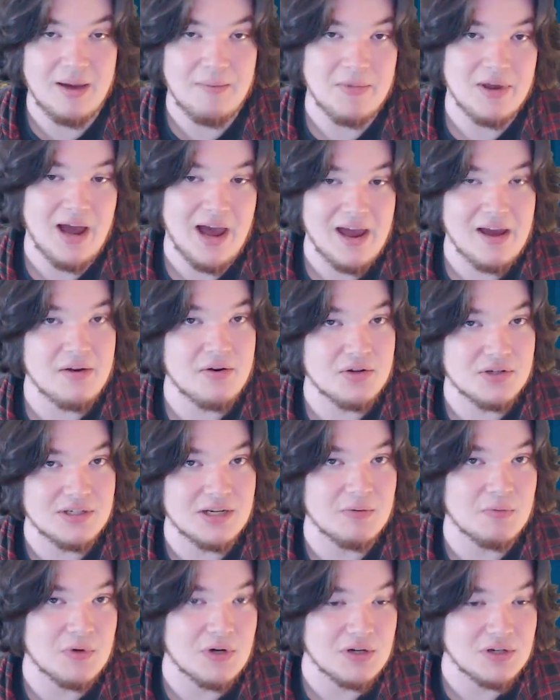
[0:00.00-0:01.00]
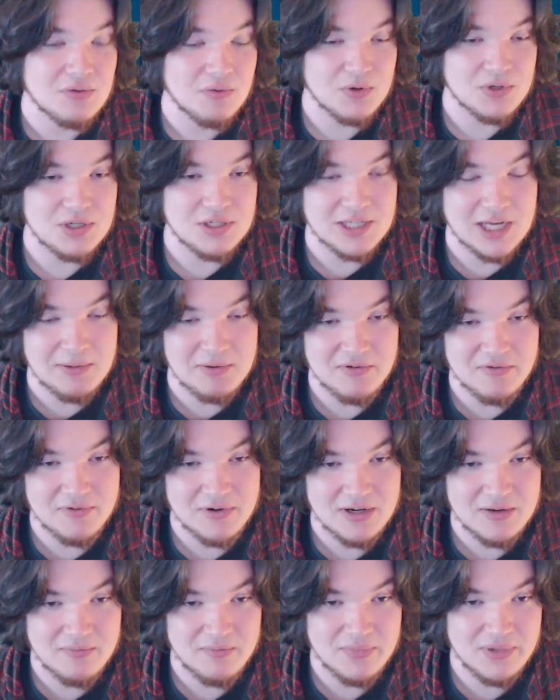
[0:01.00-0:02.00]
I mean, I understand where she's coming
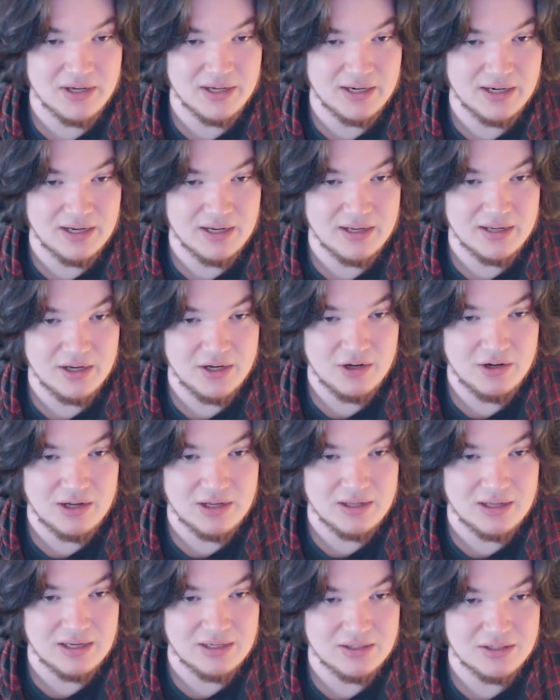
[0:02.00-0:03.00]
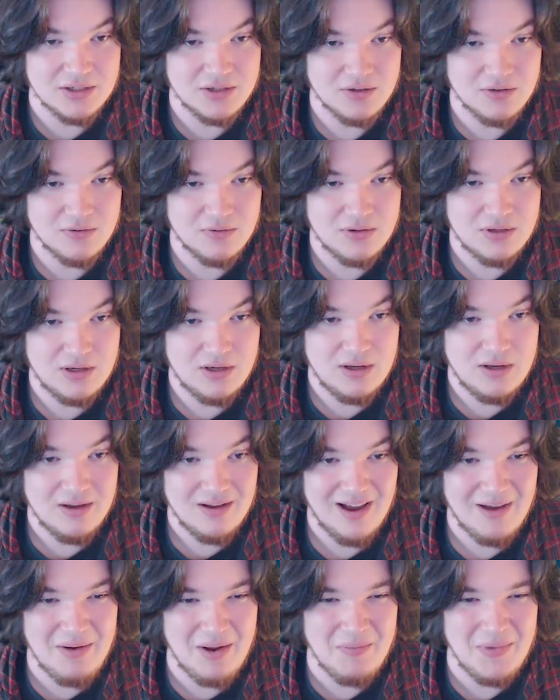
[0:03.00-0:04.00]
from, but, you know,
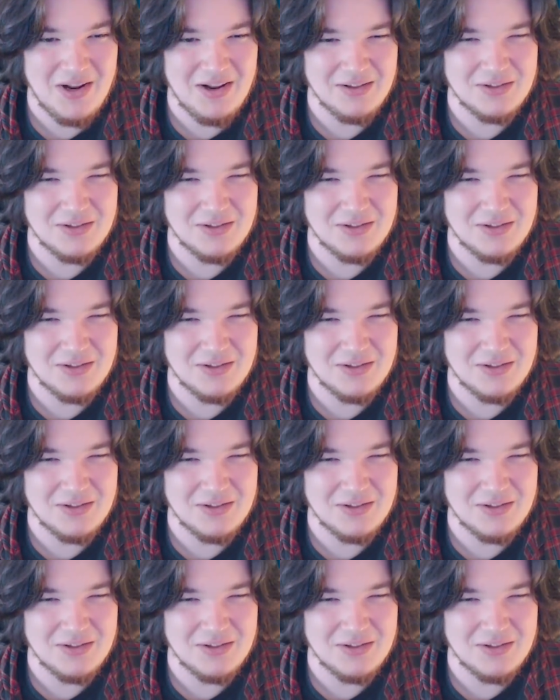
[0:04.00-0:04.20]
I'm not,